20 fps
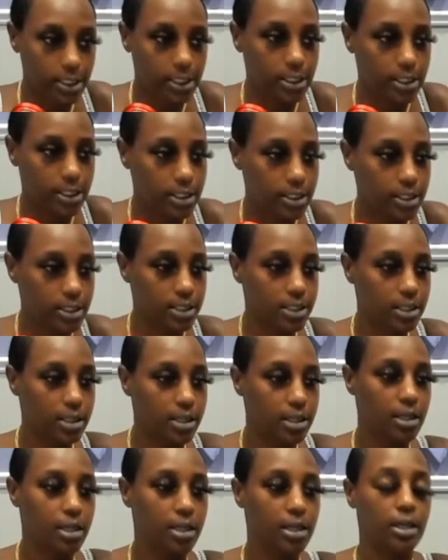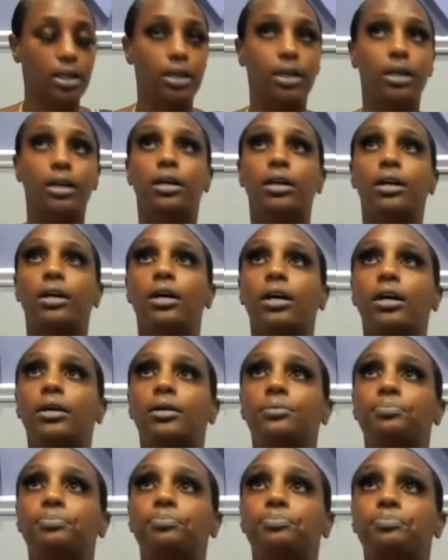
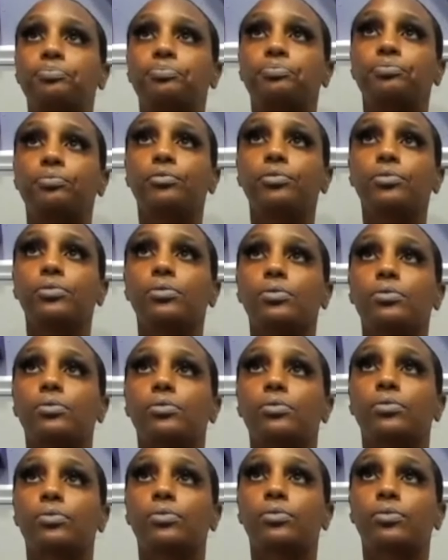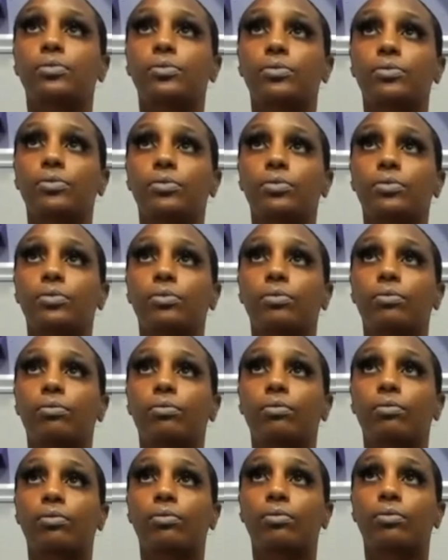
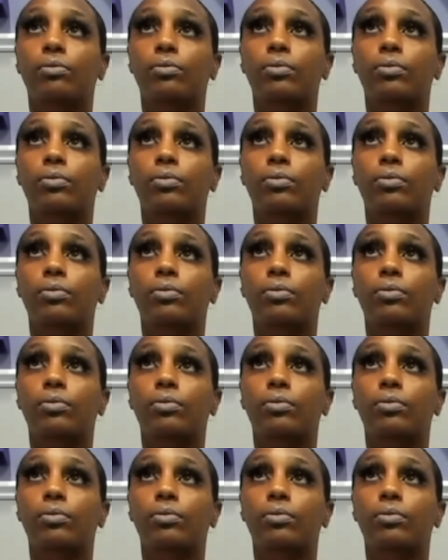(not speaking)